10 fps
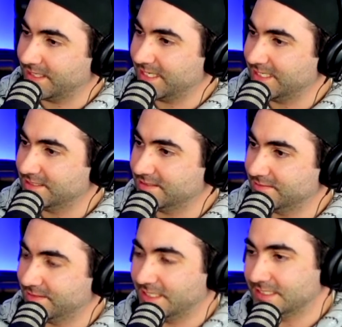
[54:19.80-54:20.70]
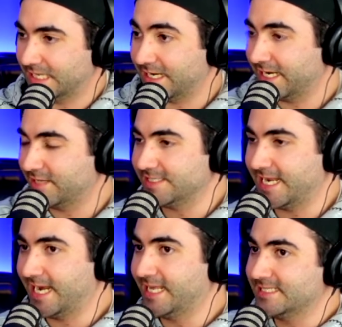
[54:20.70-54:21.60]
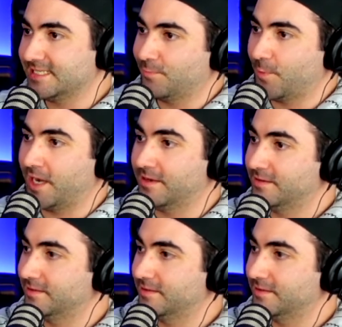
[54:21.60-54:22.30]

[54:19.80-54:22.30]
I think I know he's at least in 1.